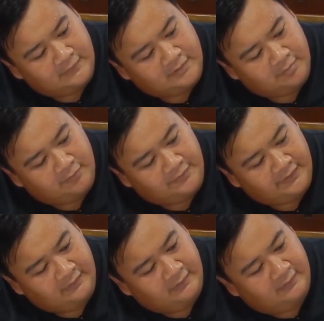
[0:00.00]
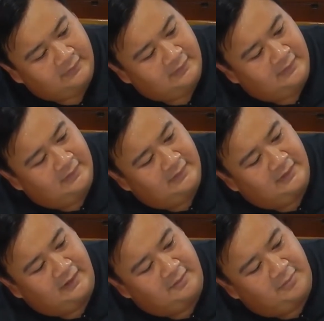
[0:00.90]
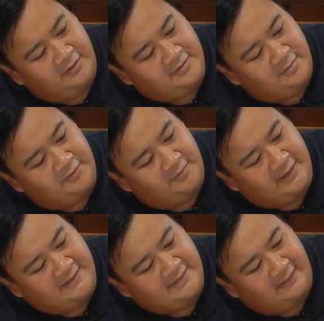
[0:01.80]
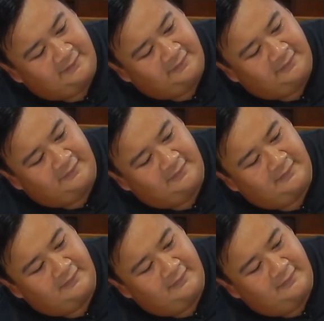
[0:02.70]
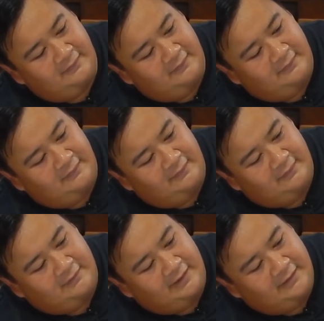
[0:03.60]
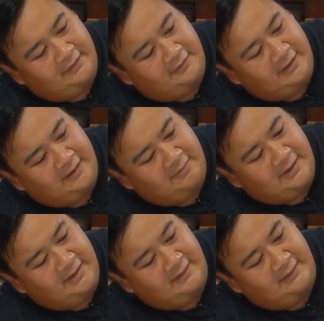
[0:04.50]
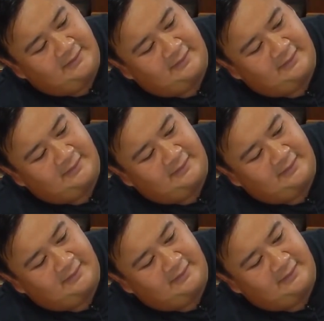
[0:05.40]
It's moving. The gimbal is moving by itself, trying to track my hand.